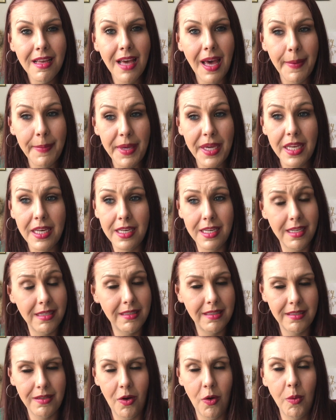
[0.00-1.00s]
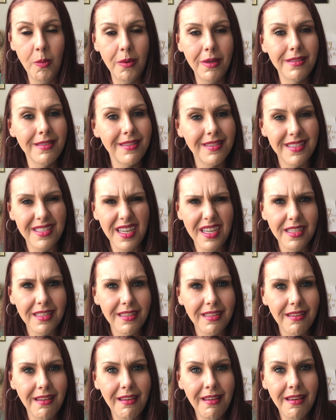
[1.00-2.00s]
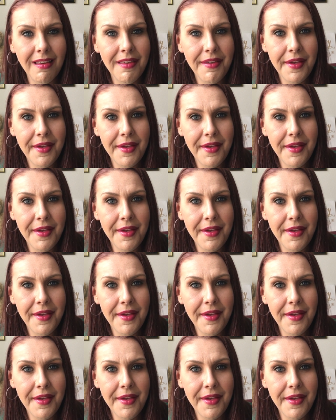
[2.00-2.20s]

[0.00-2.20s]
I mean, almost daily.